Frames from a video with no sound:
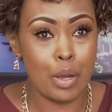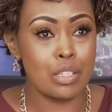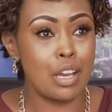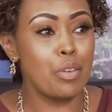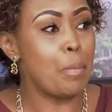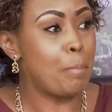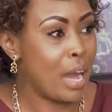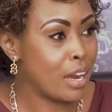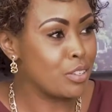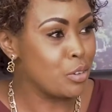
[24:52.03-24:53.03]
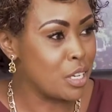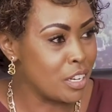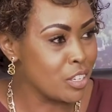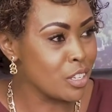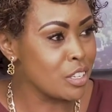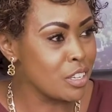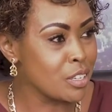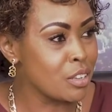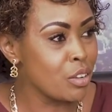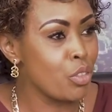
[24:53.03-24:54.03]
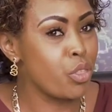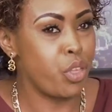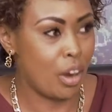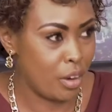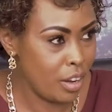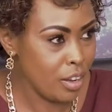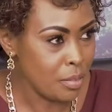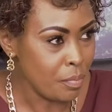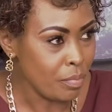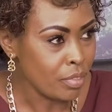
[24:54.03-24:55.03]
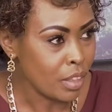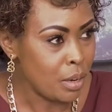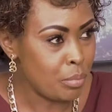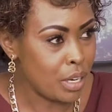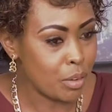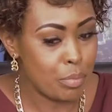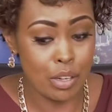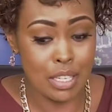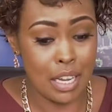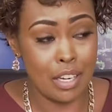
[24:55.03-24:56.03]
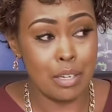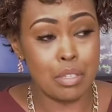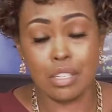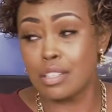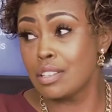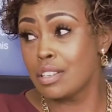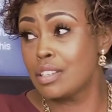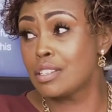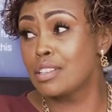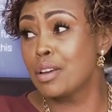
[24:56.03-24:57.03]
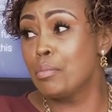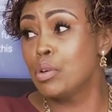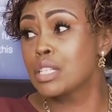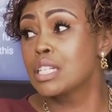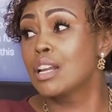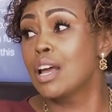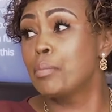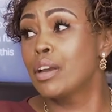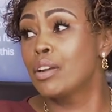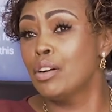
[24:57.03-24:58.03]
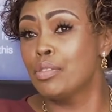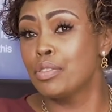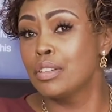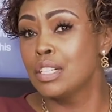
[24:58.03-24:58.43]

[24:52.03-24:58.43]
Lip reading: because I know the bank's due diligence is thorough, but because that item sits in their books until I pay it off.